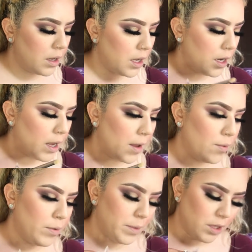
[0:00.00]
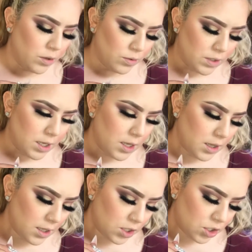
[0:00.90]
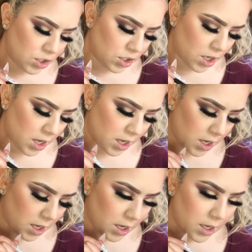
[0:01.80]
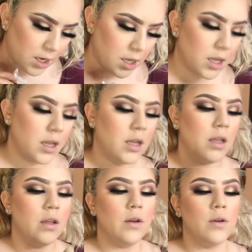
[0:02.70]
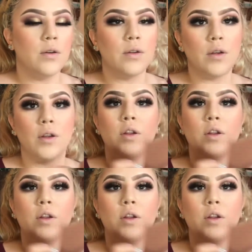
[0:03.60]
And I will be using the shade, you